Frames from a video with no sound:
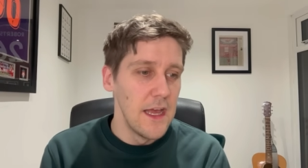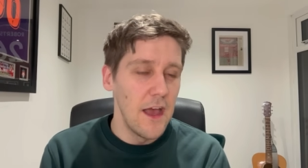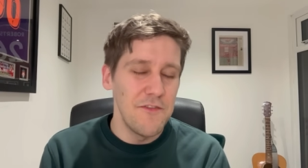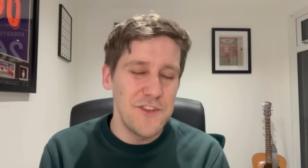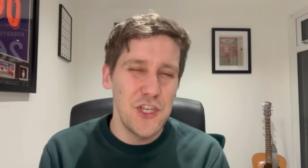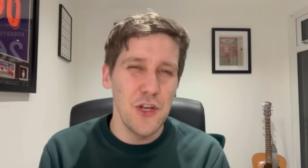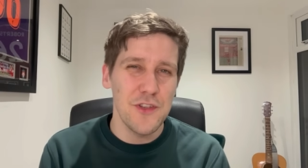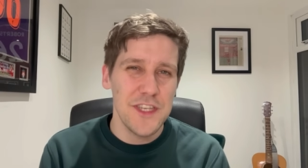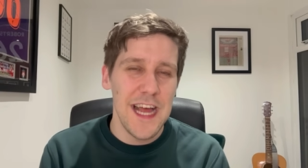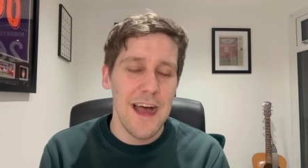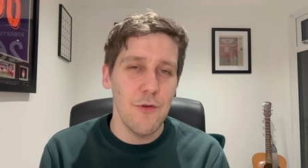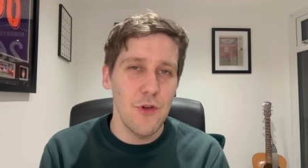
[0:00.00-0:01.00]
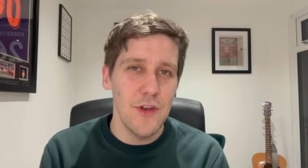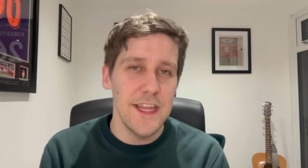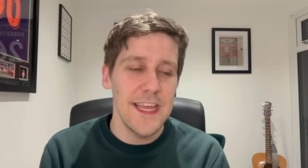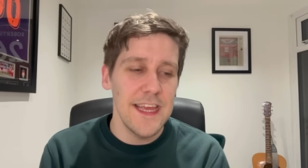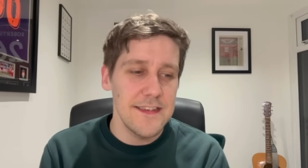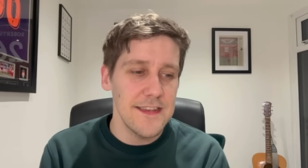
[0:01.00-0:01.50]
of just how good
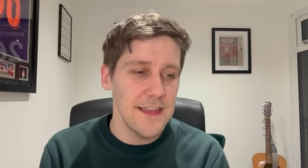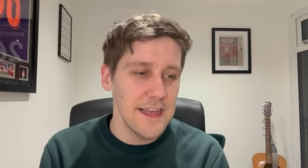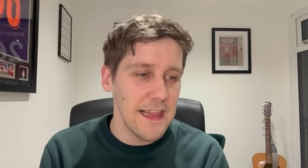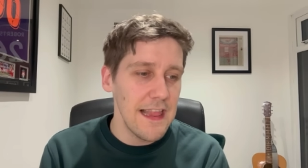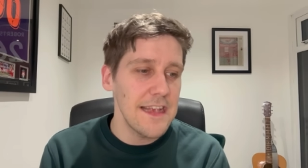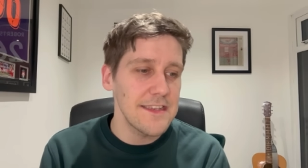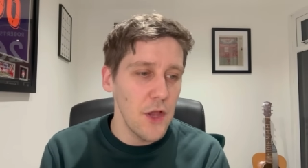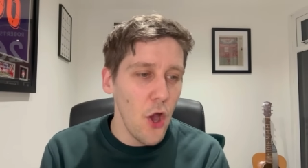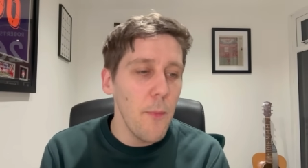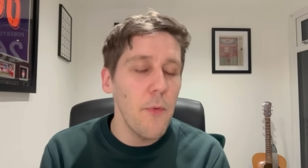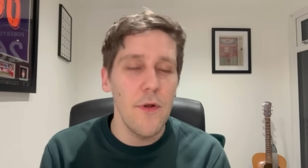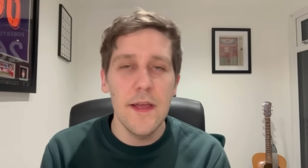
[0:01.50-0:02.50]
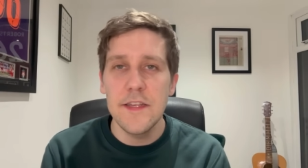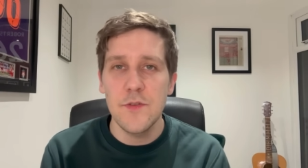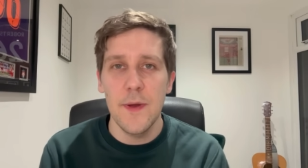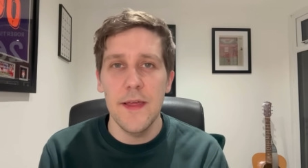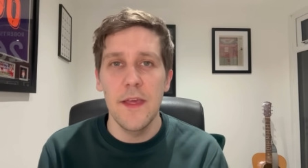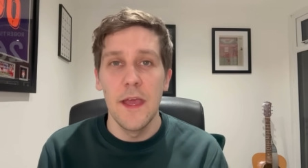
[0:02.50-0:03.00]
he is and the class he operates
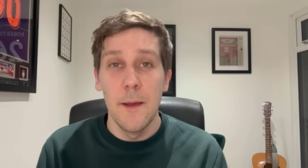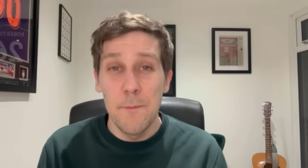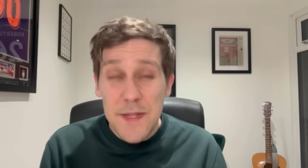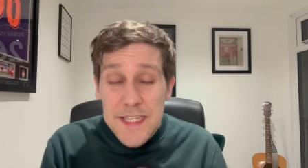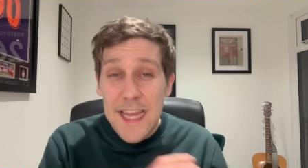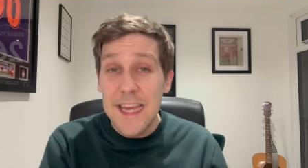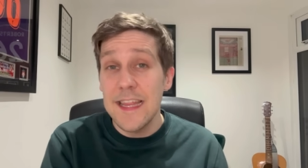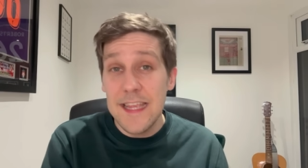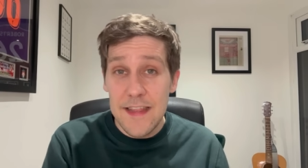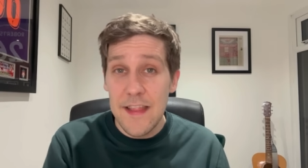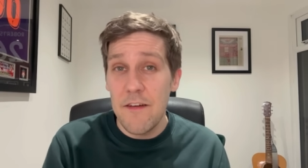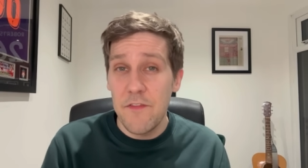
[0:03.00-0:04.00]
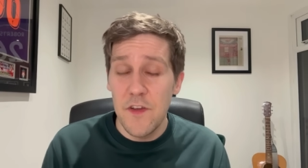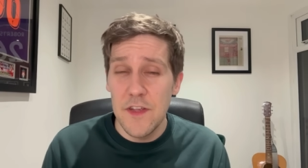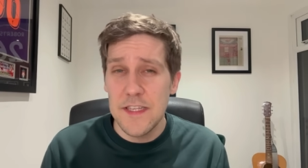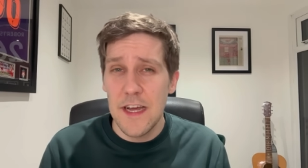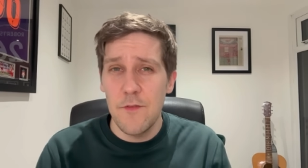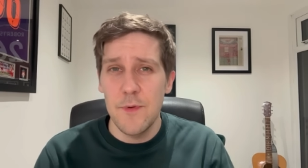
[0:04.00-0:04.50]
with, particularly in that
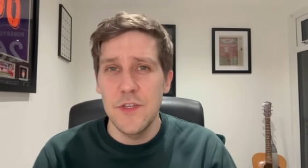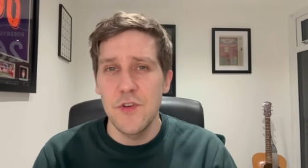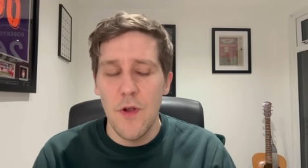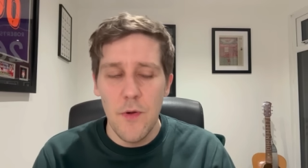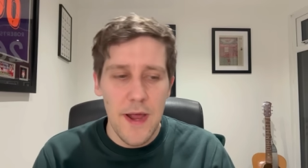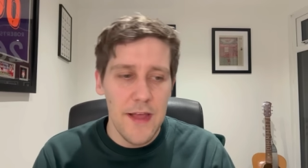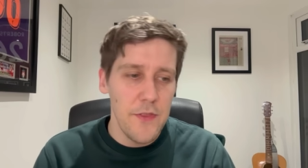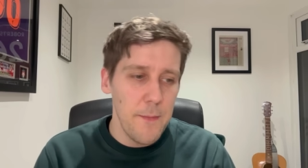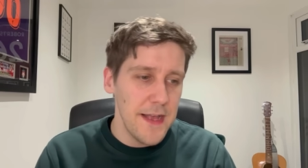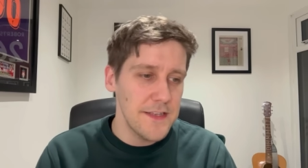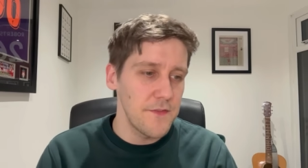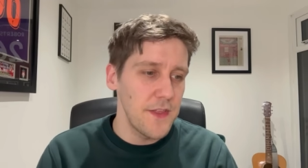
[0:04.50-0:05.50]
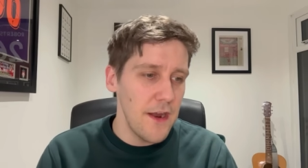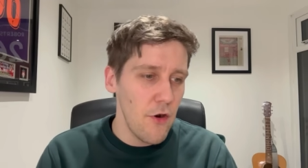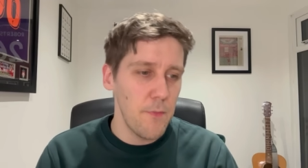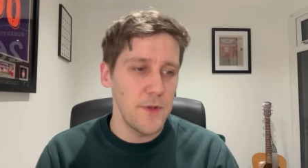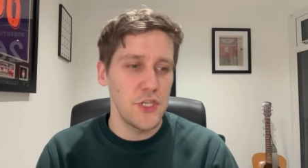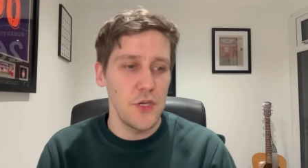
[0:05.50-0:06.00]
first half when Girona had the best of their
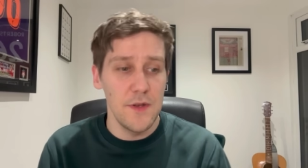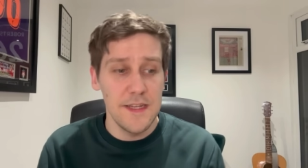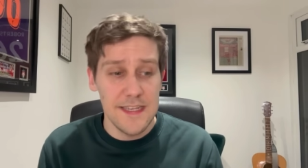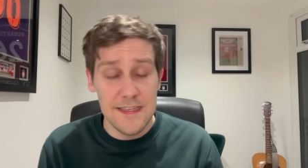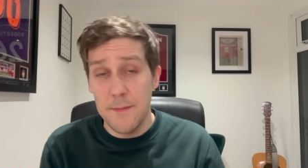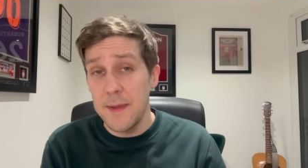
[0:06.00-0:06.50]
opportunities.